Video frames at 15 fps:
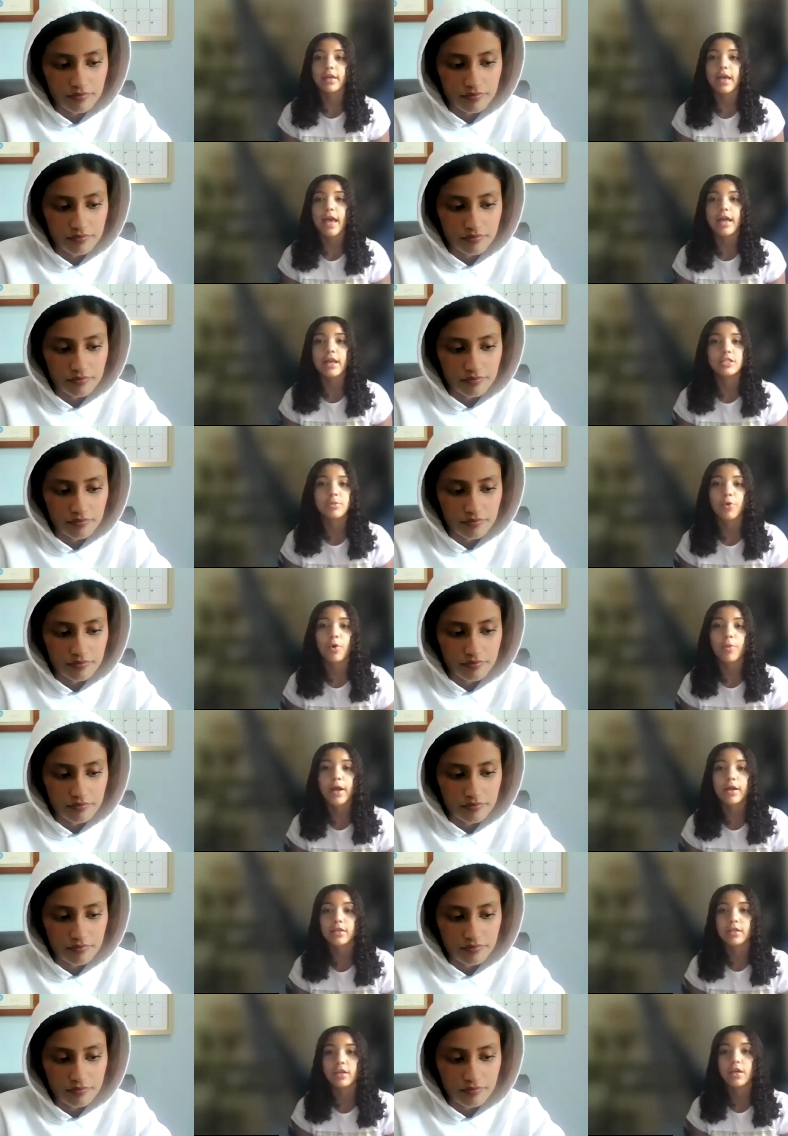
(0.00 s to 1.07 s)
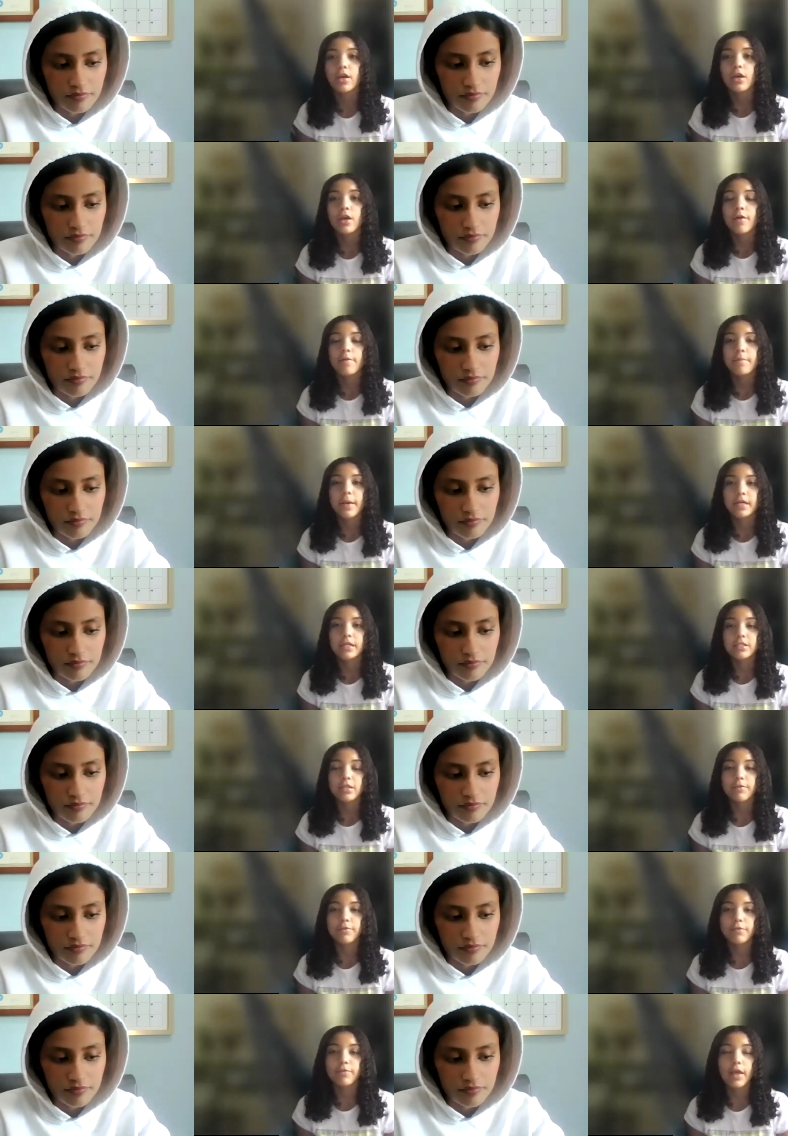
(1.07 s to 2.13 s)
Speaker 1: any support practically mentally
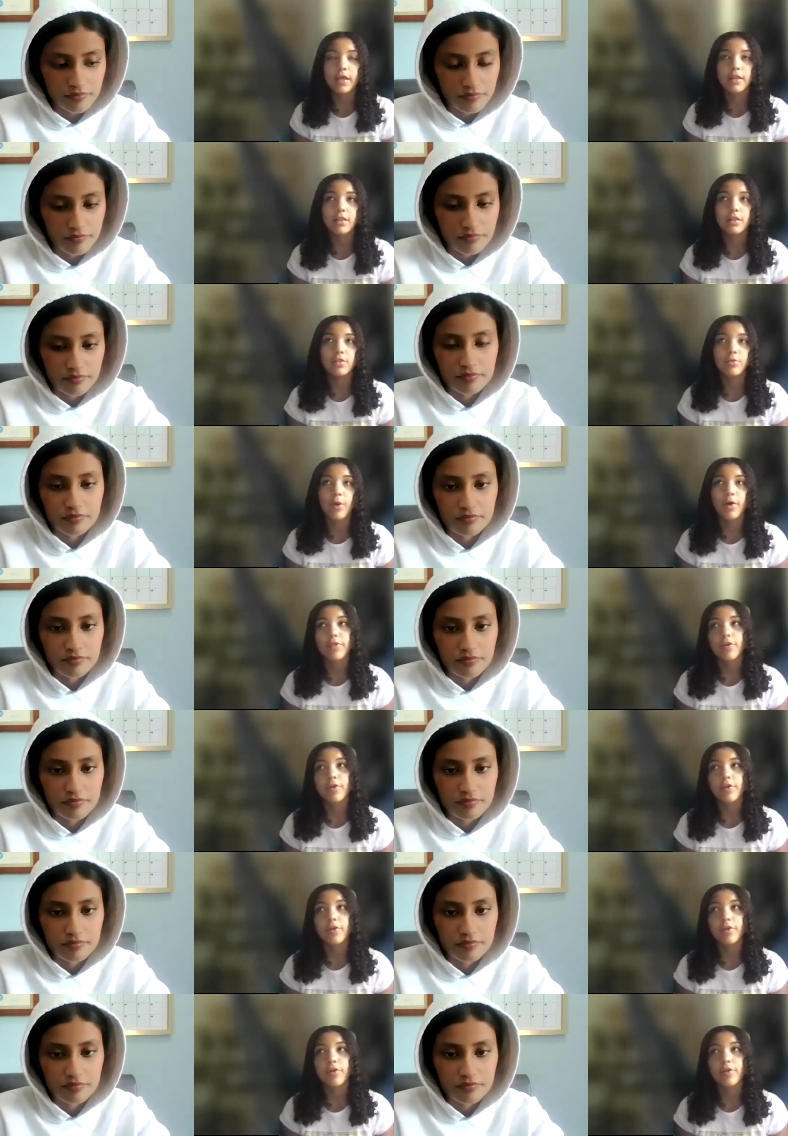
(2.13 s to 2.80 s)
and throughout